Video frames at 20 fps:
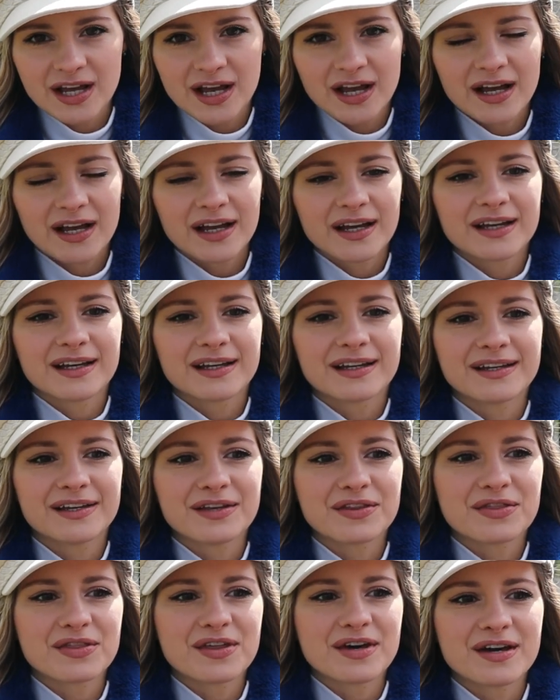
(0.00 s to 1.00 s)
Uh,
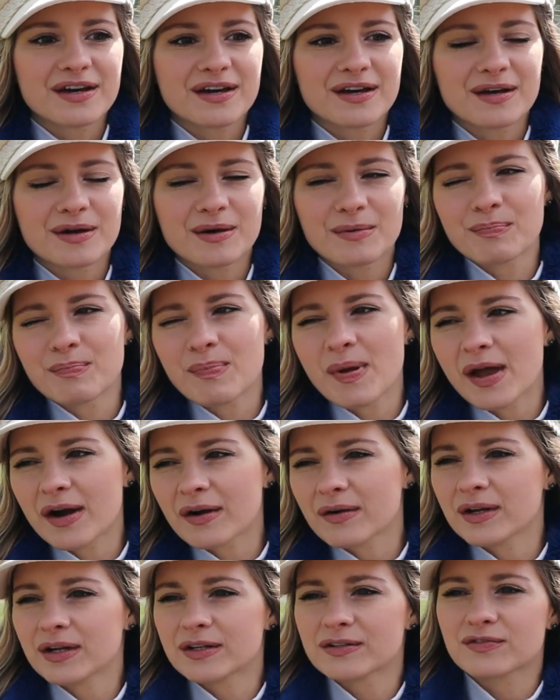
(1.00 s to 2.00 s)
in the
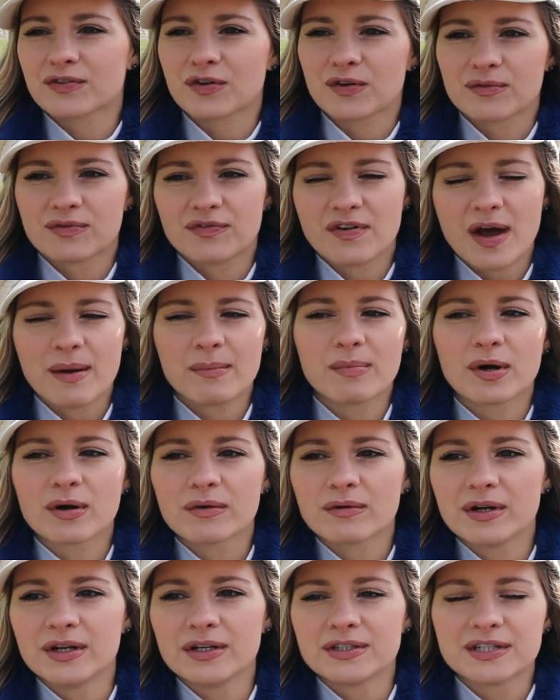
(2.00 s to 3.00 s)
period from
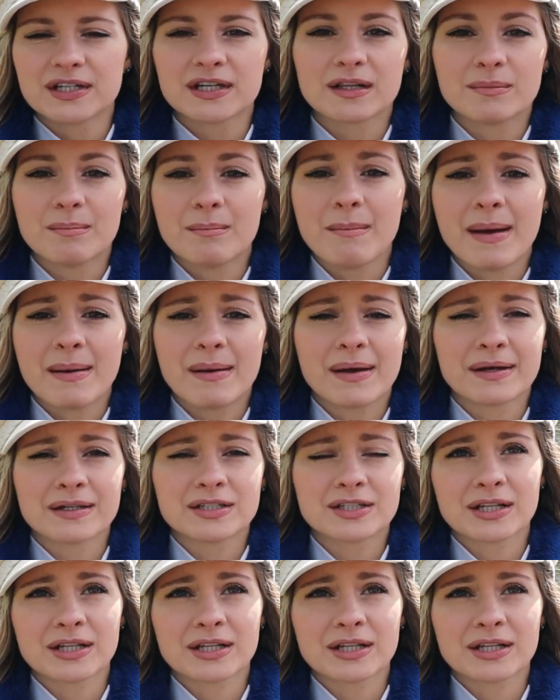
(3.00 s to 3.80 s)
February till uh,